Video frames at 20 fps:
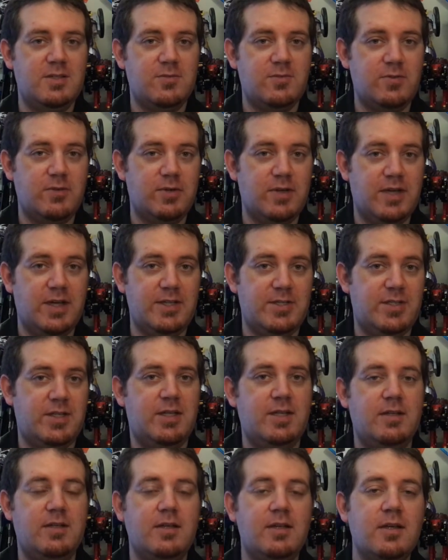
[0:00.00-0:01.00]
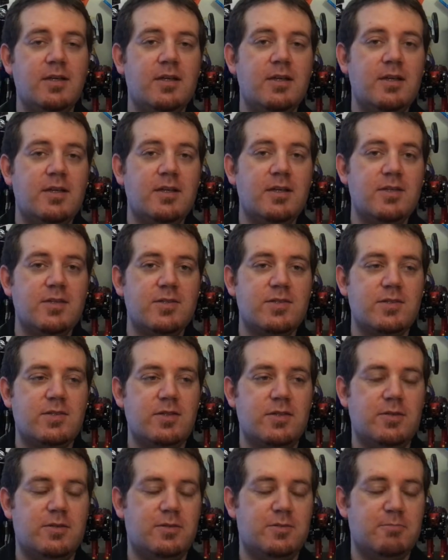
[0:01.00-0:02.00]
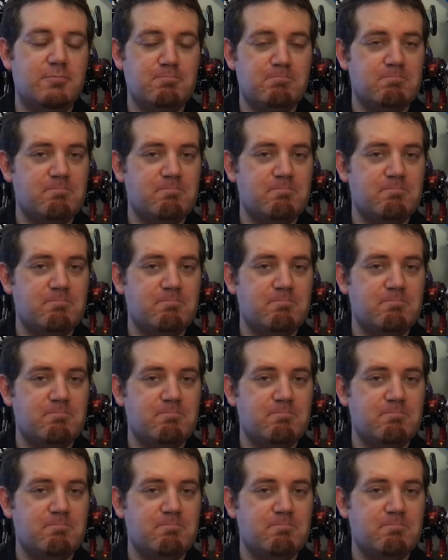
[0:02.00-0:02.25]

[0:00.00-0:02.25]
for IGN. So,